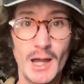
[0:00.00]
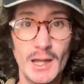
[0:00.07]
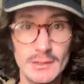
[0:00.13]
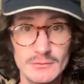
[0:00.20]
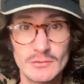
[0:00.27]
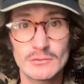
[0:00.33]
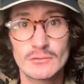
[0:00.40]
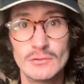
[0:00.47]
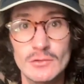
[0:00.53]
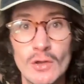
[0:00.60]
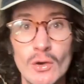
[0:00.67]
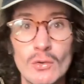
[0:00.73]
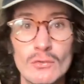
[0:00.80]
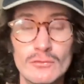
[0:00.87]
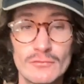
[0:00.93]
I just
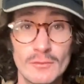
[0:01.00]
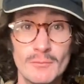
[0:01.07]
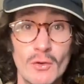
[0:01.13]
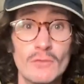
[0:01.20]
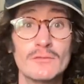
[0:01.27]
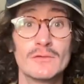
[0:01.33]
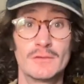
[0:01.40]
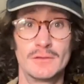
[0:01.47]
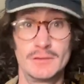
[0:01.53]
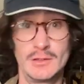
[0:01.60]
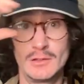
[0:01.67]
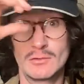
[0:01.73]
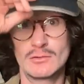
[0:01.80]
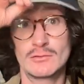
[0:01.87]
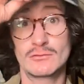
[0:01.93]
know from over the
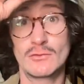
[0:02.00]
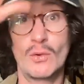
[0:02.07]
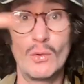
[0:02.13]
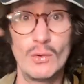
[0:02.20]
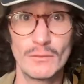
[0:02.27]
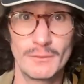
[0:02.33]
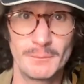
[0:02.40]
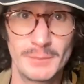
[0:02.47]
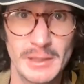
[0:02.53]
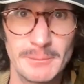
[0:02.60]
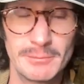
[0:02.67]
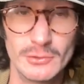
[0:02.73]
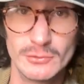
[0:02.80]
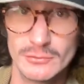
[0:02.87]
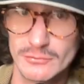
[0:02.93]
years all the
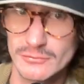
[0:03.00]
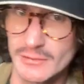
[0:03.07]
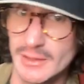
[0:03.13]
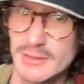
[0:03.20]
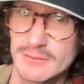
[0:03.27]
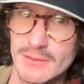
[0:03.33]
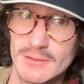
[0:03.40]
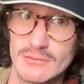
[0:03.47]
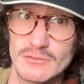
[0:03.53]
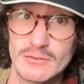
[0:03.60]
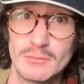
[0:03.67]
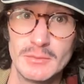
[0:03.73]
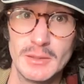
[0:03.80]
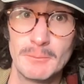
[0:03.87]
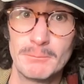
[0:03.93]
people who say things to
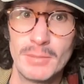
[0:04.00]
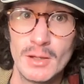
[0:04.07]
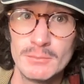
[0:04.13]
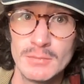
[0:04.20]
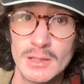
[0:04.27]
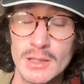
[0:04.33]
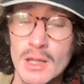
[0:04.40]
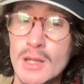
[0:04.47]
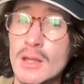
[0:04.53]
me in public,